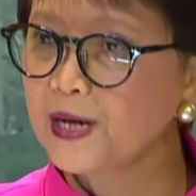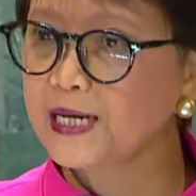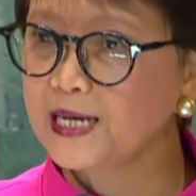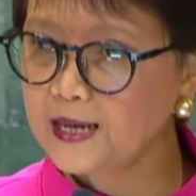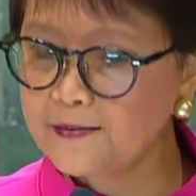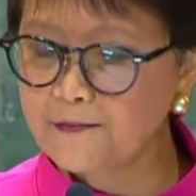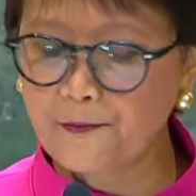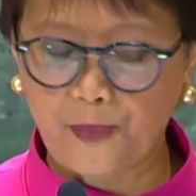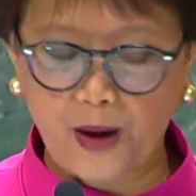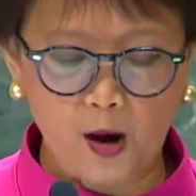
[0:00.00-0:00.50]

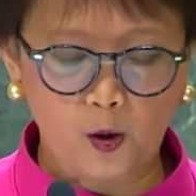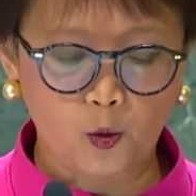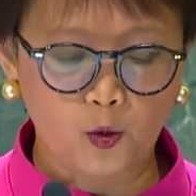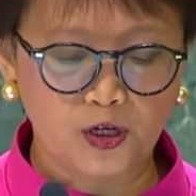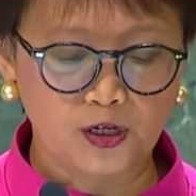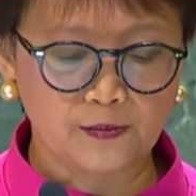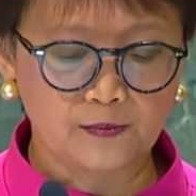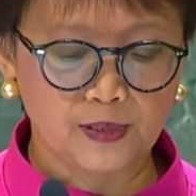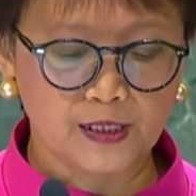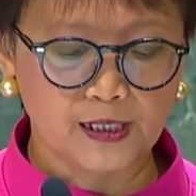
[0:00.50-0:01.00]

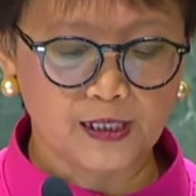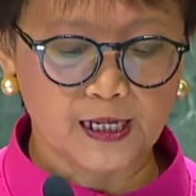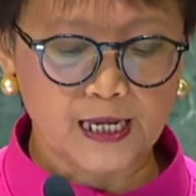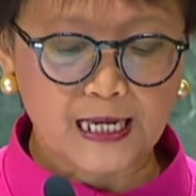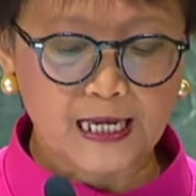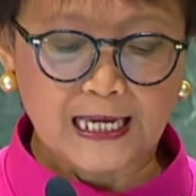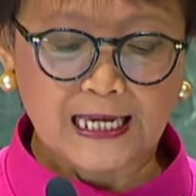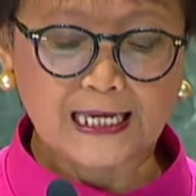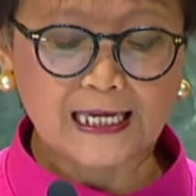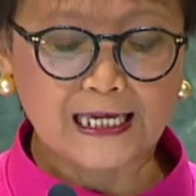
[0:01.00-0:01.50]
empowerment,
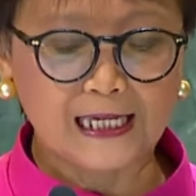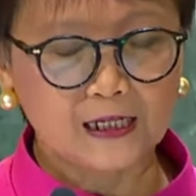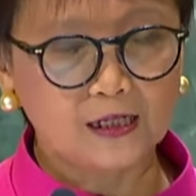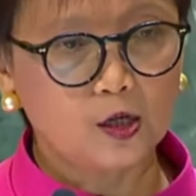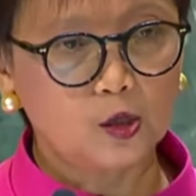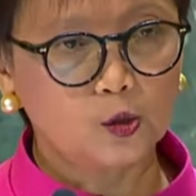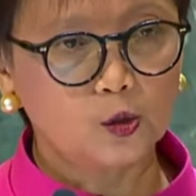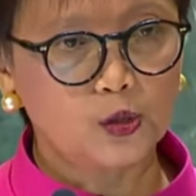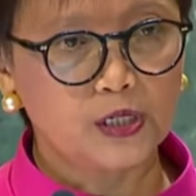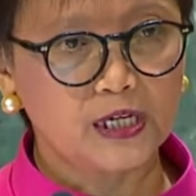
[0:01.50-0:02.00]

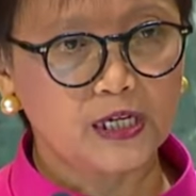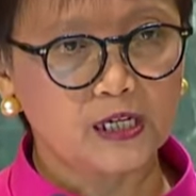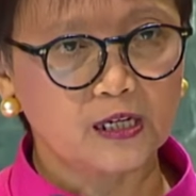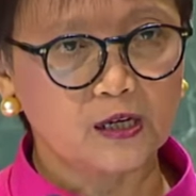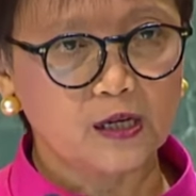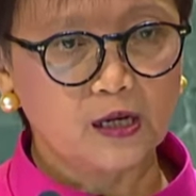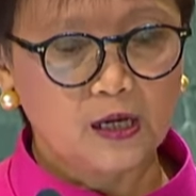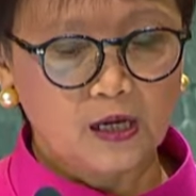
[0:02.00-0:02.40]
including